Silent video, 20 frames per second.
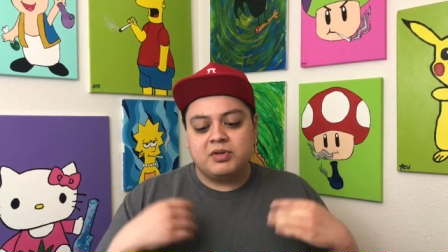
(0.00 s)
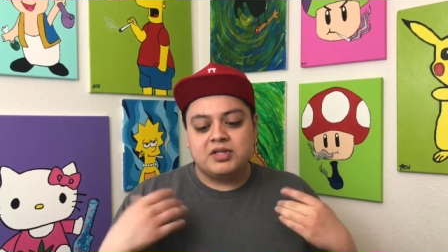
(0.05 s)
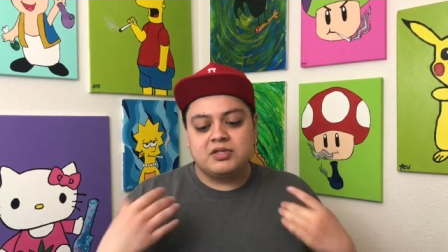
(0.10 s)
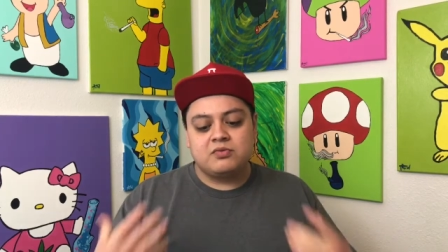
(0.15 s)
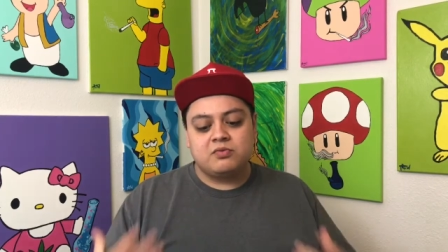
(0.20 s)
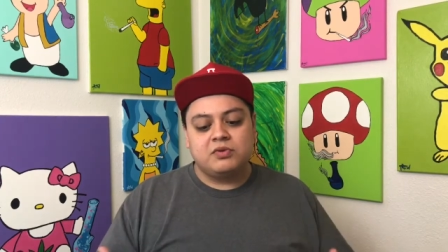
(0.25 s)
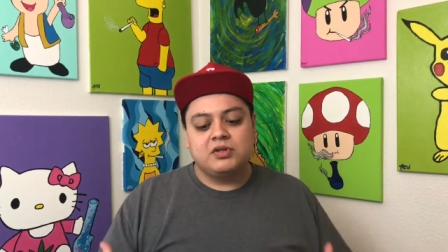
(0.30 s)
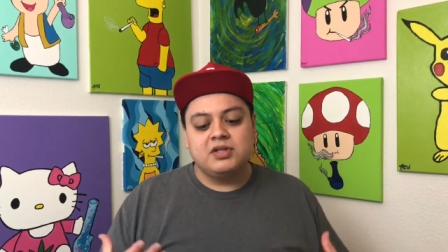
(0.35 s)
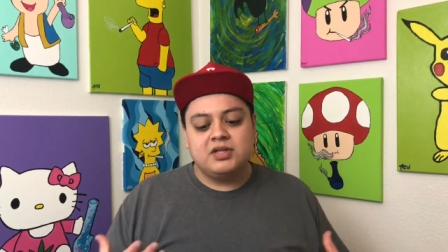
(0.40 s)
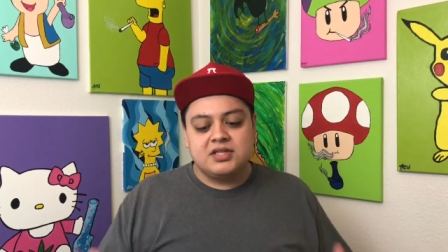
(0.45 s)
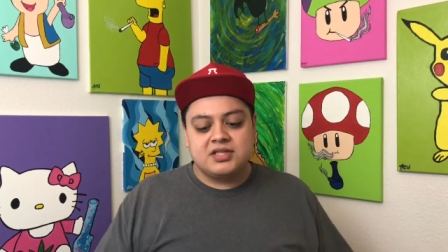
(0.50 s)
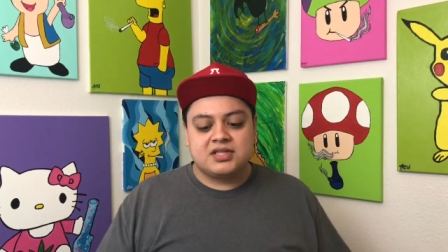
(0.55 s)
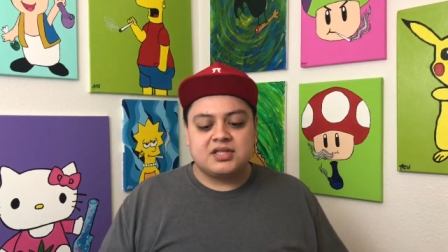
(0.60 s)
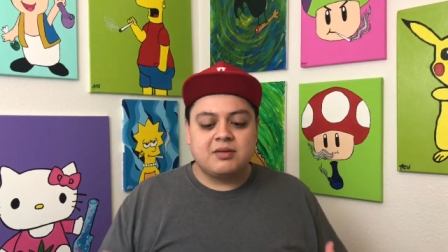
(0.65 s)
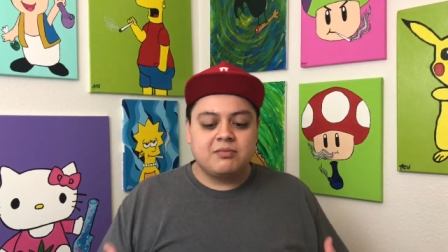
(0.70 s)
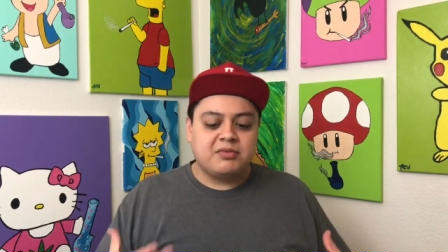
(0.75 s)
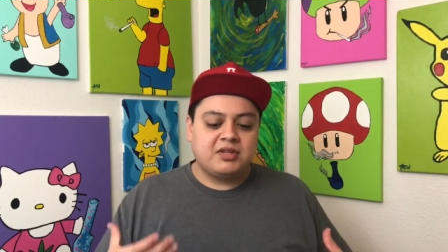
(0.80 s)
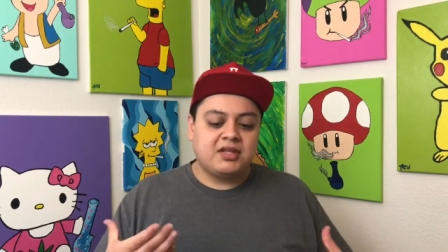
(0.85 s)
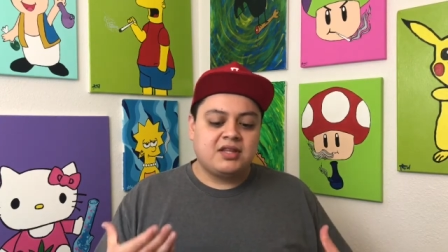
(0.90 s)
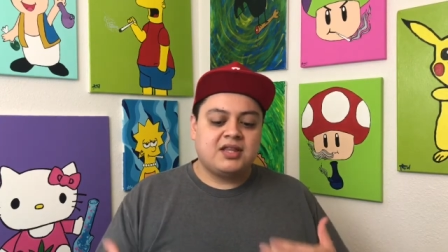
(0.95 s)
it's really
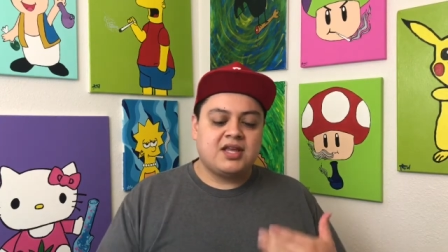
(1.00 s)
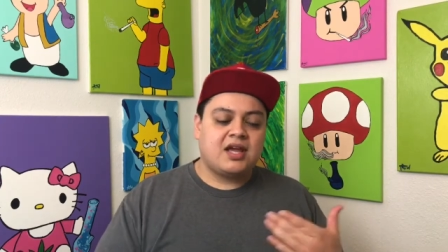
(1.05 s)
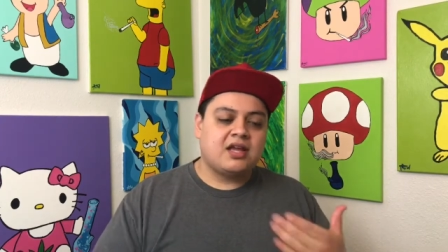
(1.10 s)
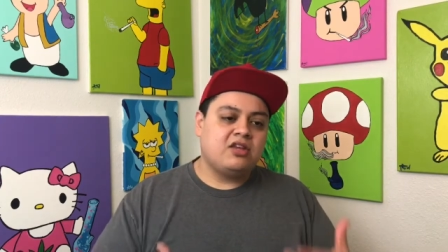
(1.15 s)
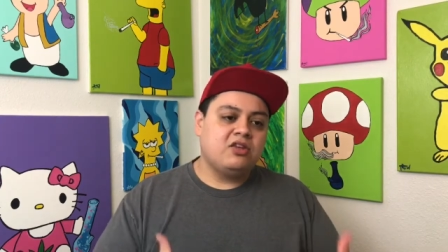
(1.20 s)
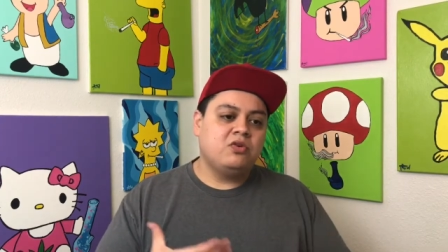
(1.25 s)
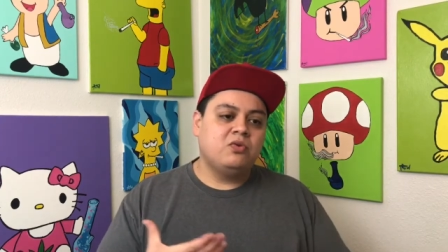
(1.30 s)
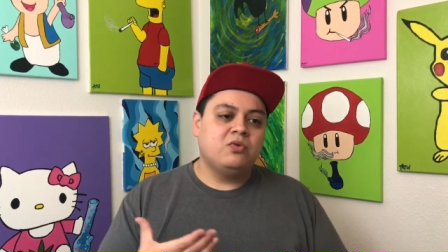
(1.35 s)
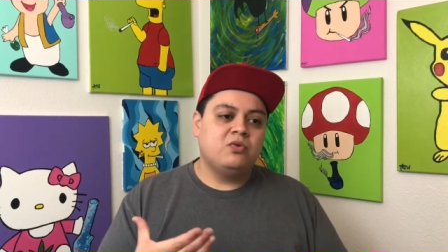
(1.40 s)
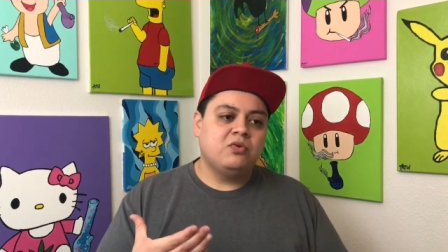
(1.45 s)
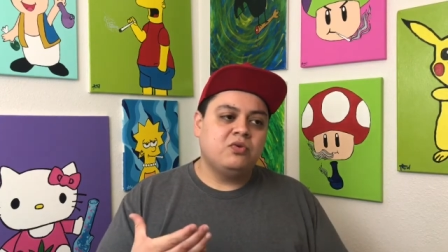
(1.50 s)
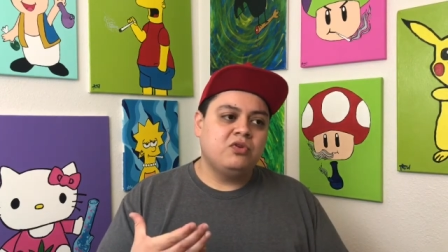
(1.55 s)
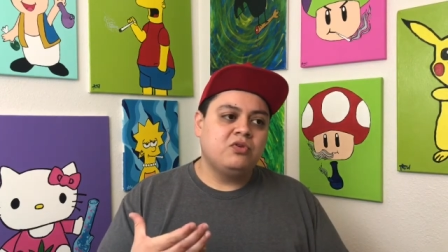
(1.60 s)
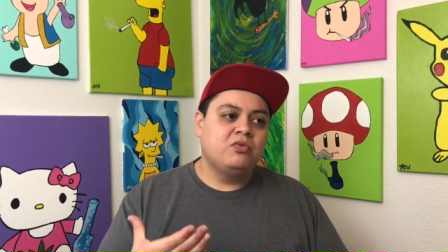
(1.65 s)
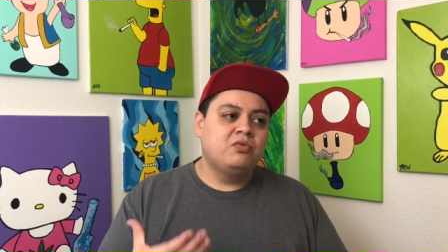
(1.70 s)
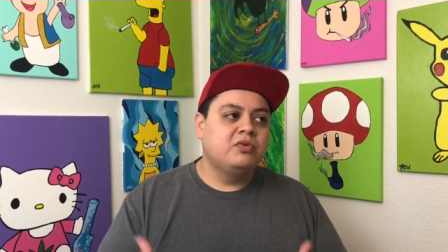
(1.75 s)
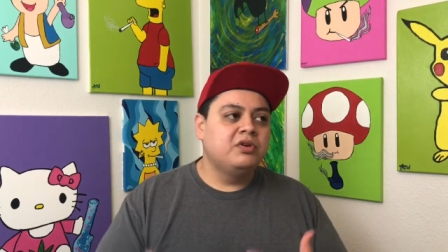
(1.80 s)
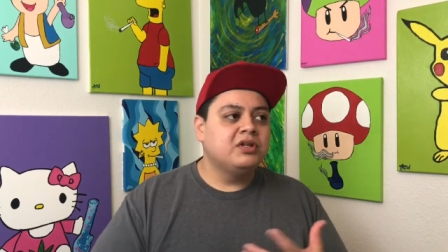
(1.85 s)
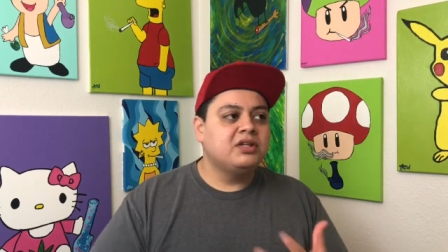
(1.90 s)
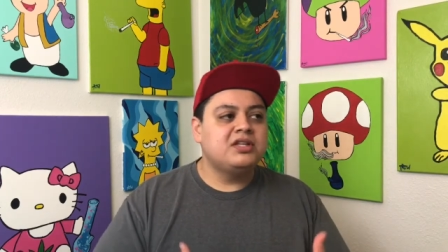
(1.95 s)
something that
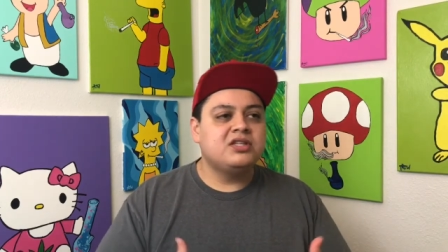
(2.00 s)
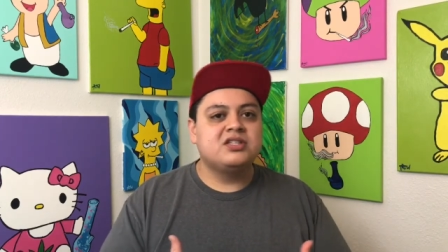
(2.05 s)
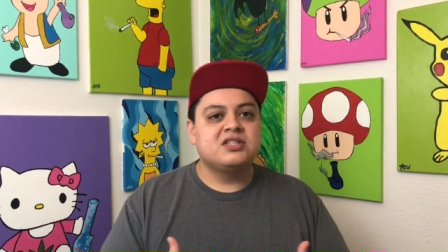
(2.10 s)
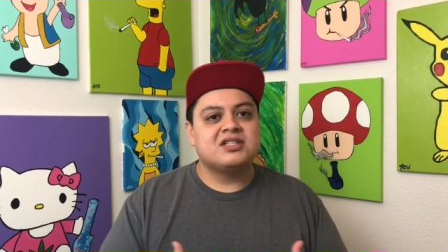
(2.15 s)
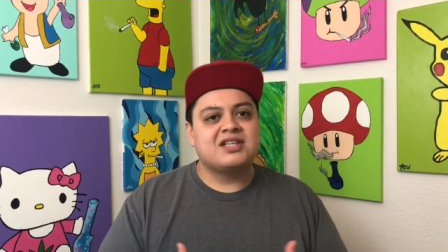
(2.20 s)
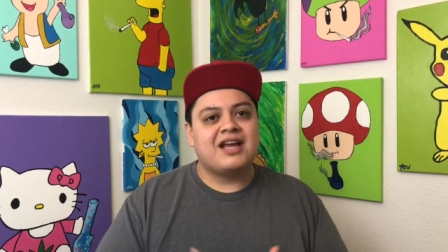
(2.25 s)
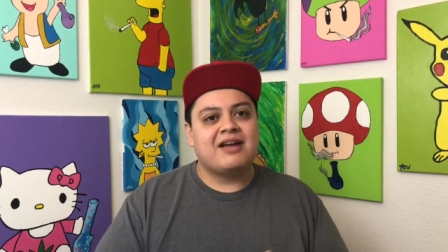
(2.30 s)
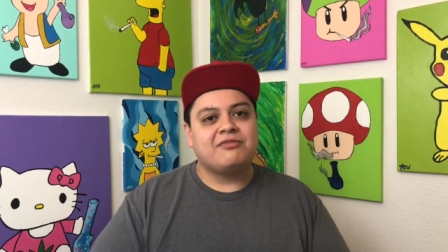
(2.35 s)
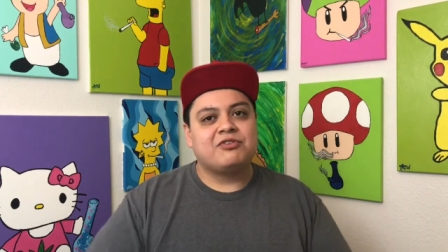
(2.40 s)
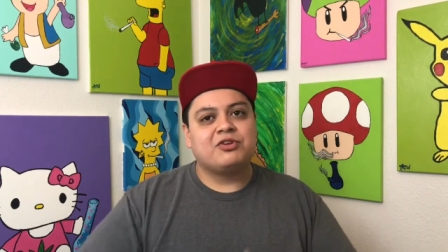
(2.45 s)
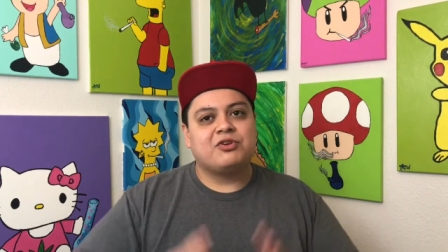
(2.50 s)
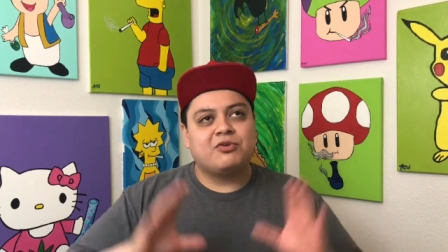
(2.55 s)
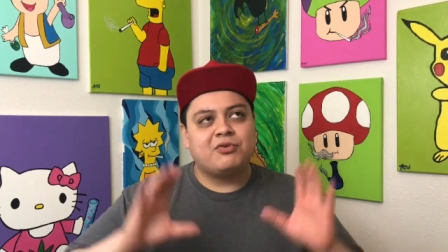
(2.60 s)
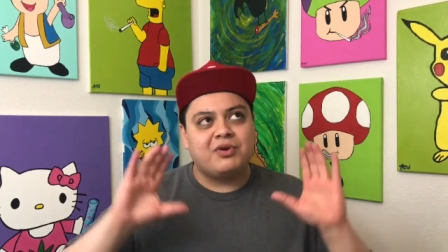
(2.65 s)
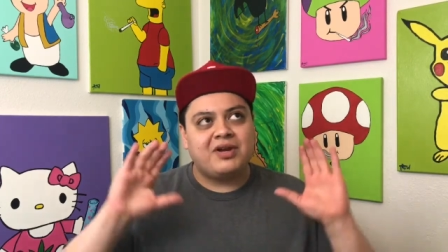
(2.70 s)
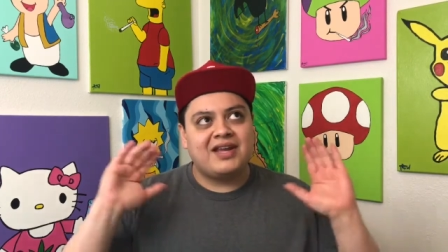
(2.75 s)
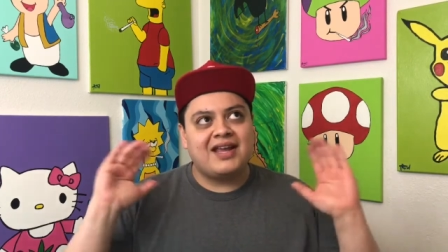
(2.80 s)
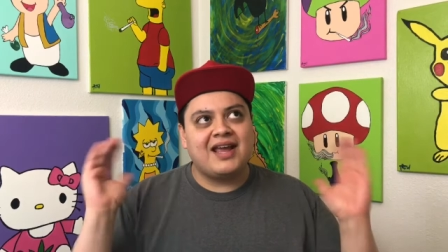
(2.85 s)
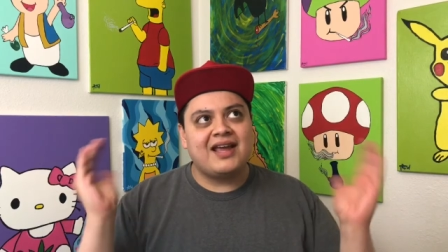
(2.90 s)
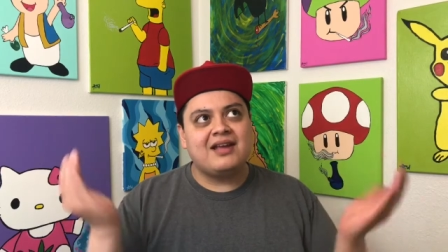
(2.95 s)
you really just have to
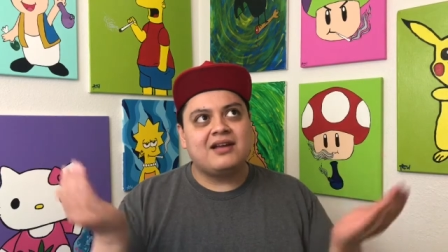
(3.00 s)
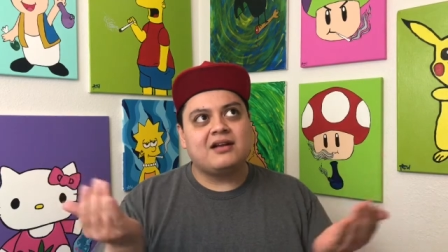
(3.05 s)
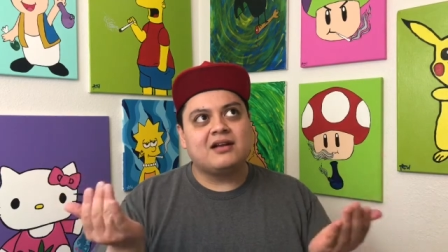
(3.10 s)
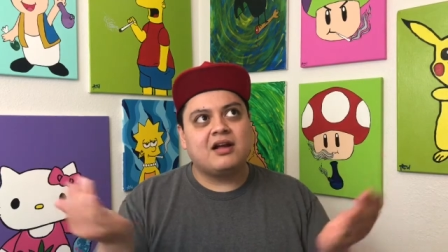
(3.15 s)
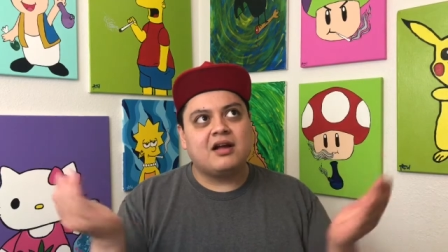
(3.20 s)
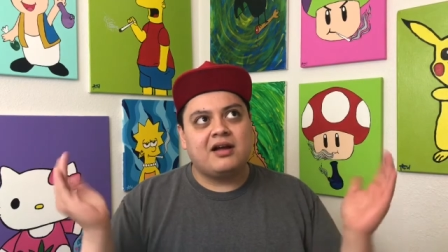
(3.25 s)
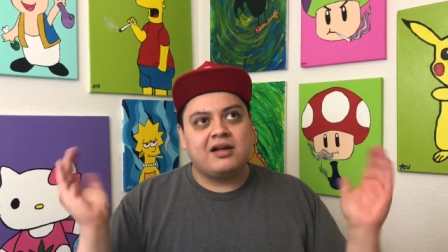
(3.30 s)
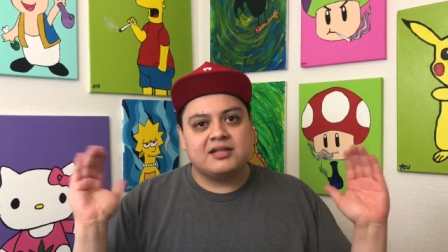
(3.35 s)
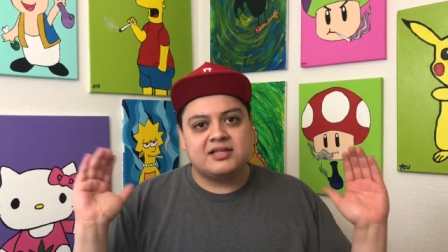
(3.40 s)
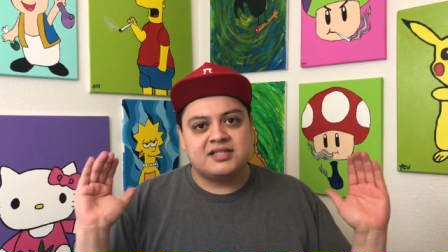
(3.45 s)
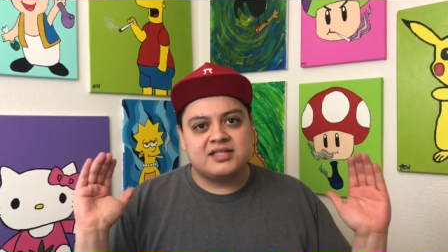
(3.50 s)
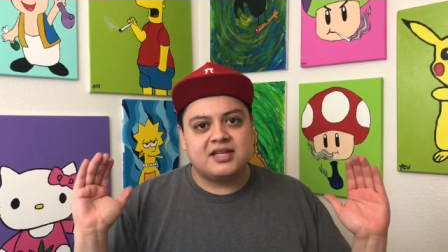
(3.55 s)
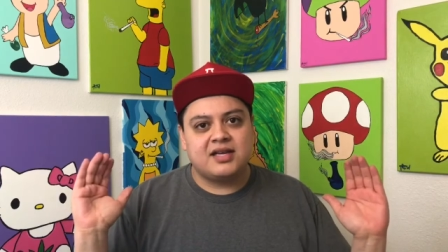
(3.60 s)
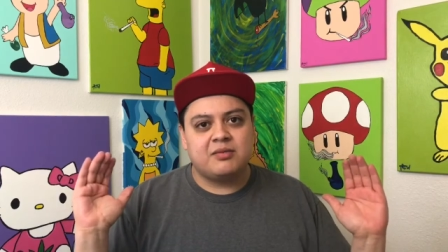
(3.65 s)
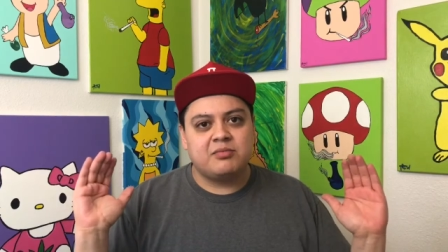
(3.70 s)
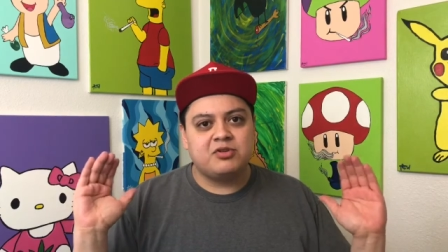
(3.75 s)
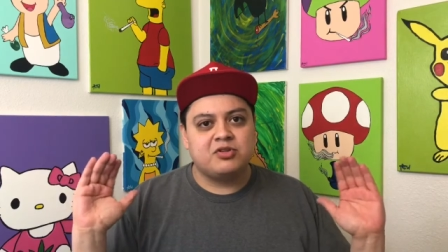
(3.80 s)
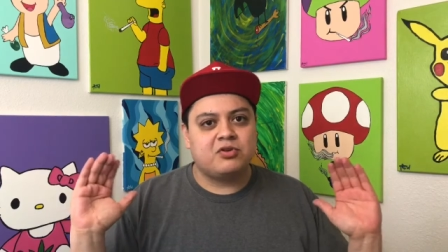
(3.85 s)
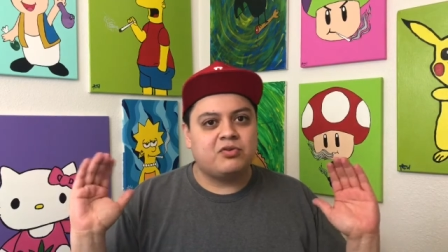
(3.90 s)
create a concept,